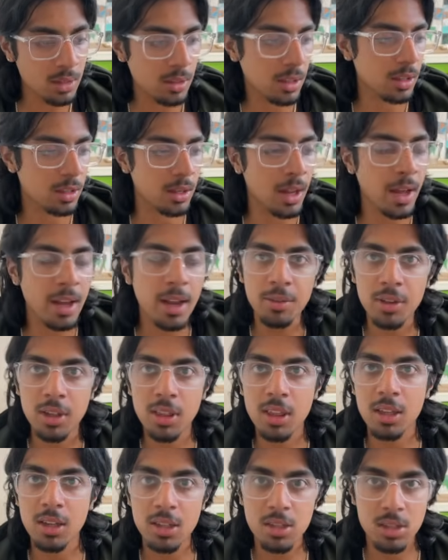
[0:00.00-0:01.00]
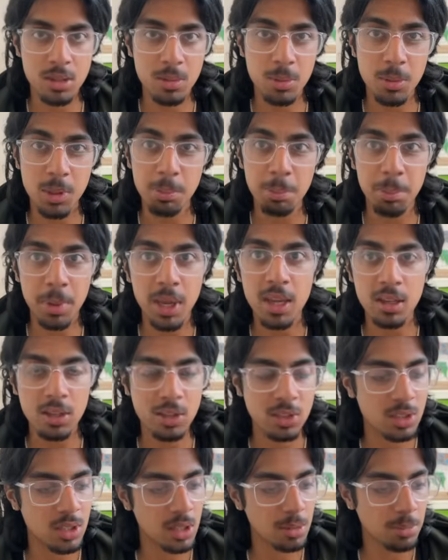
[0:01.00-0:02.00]
Like, not everything needs to be big
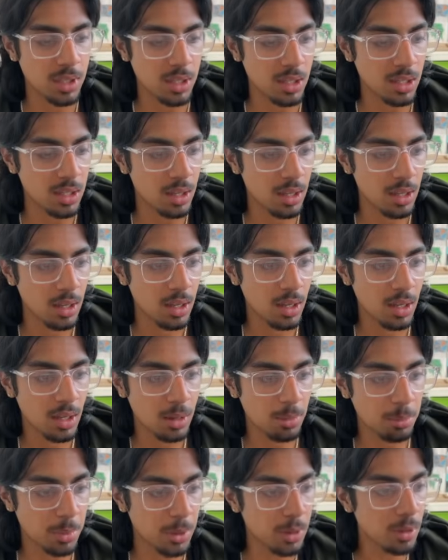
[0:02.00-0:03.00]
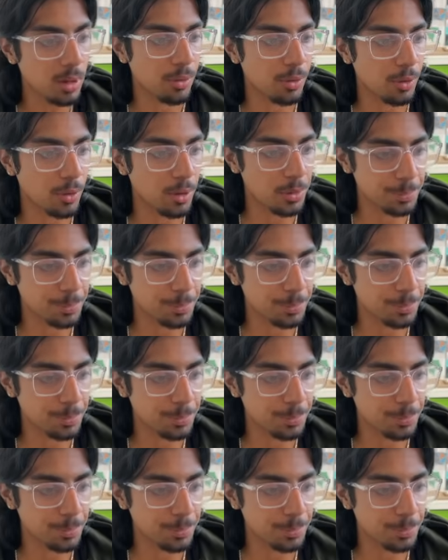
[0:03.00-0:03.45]
to be beautiful.